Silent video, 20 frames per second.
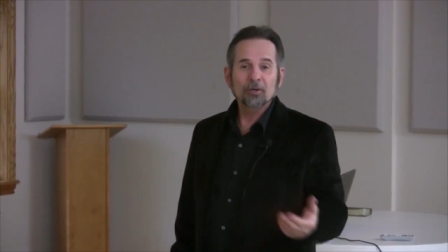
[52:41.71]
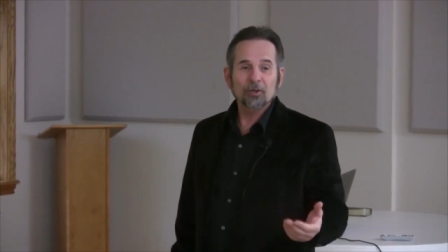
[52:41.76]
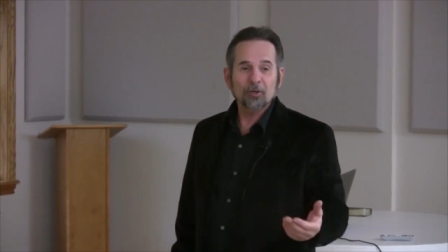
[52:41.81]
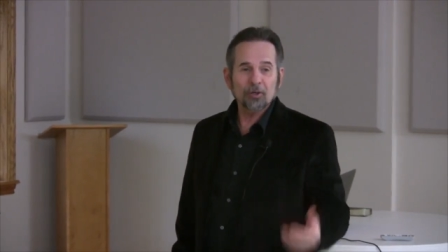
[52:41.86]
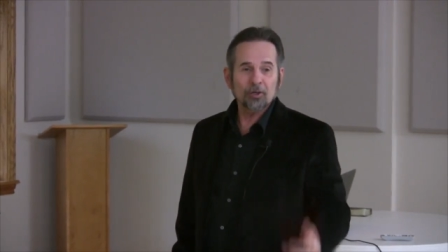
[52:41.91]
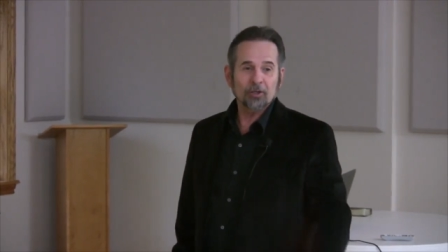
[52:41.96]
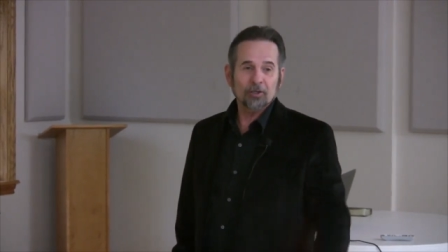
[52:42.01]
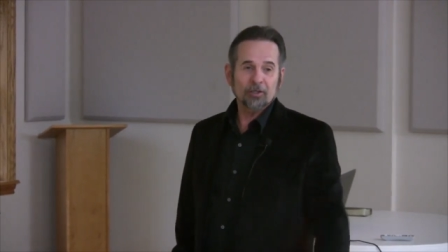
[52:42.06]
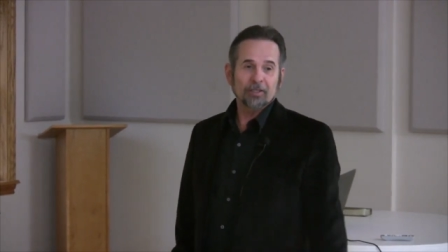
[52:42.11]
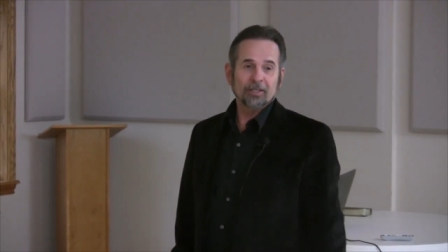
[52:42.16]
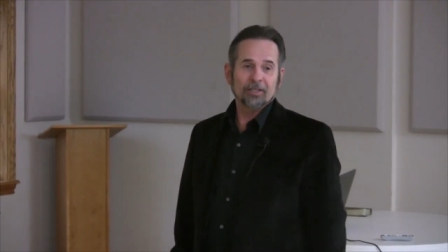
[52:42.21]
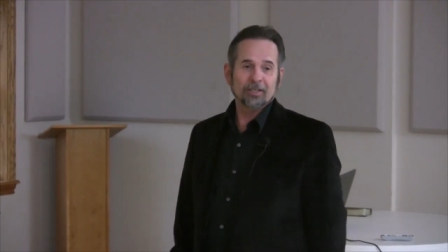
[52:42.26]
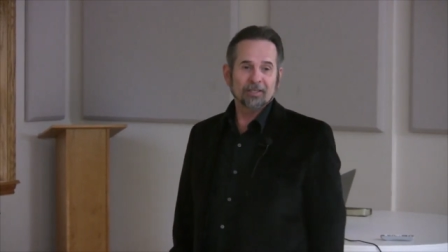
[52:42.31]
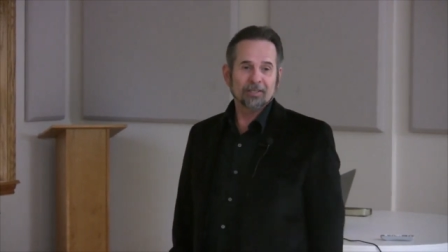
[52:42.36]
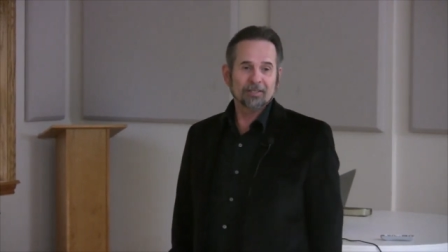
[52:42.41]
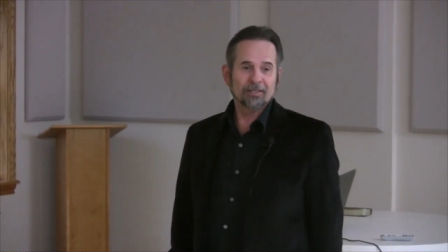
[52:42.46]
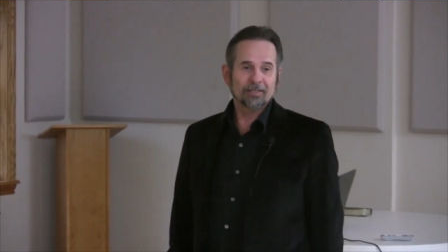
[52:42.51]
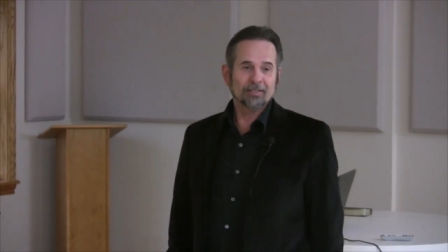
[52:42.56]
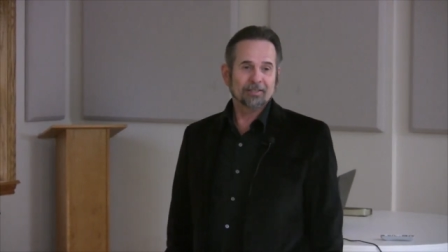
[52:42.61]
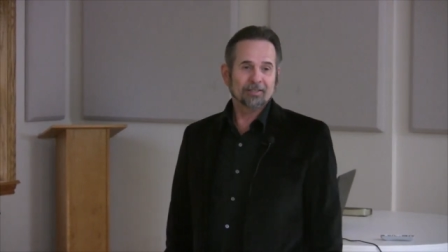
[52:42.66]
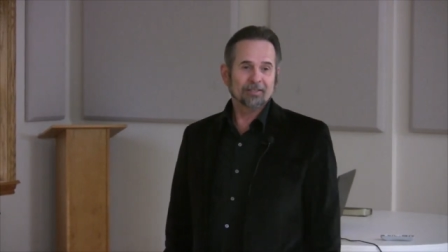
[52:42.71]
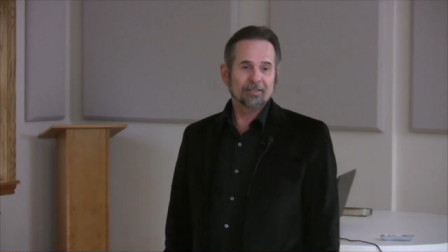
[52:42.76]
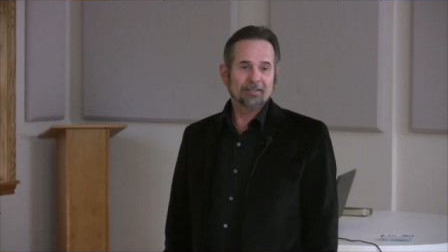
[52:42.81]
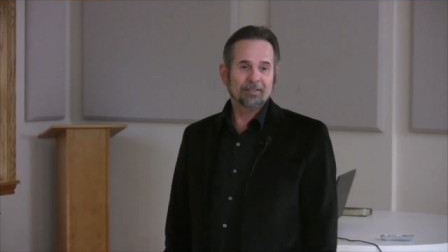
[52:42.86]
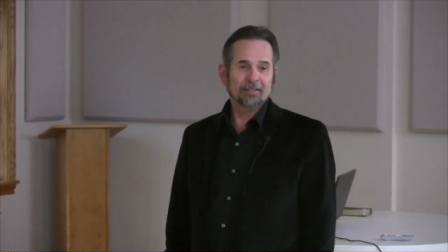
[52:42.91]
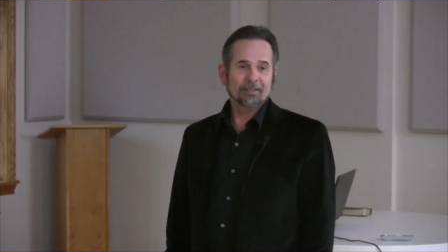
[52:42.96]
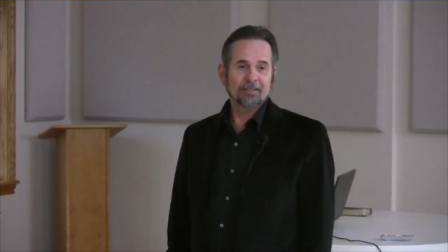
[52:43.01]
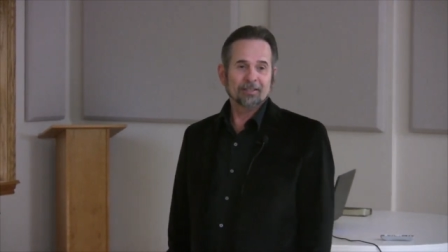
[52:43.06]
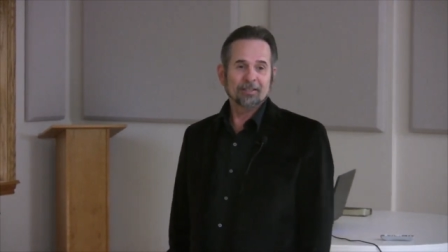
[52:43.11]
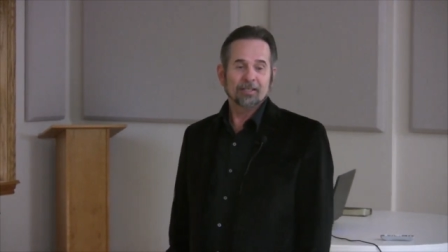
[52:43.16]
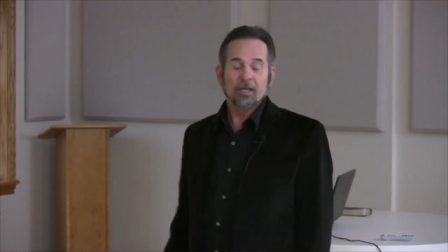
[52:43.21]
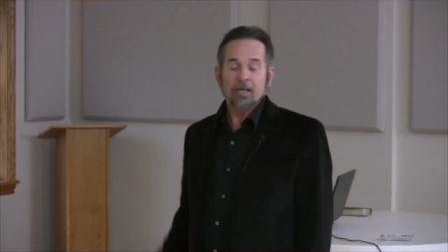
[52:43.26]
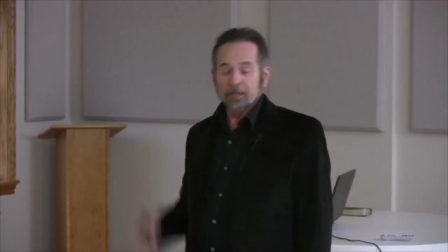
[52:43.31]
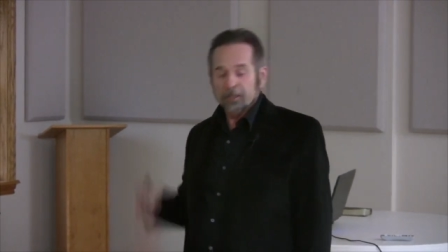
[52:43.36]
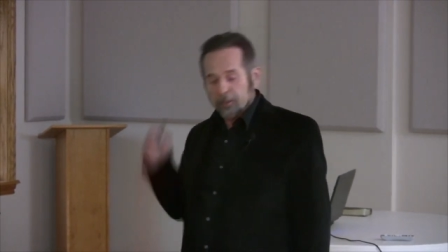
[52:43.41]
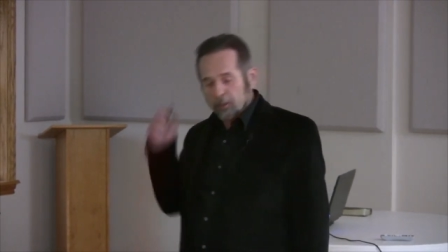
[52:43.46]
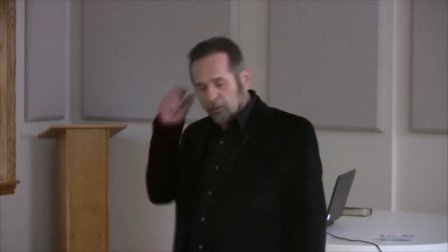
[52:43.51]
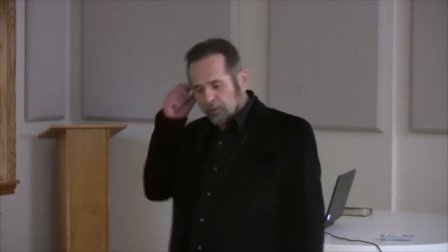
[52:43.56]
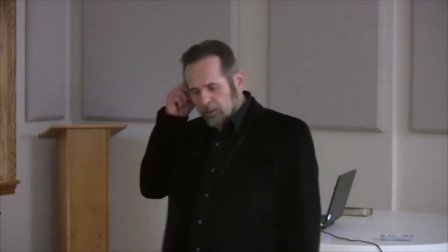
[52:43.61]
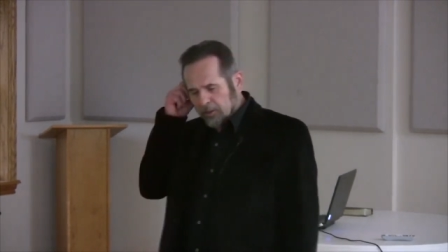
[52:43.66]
Good. You know,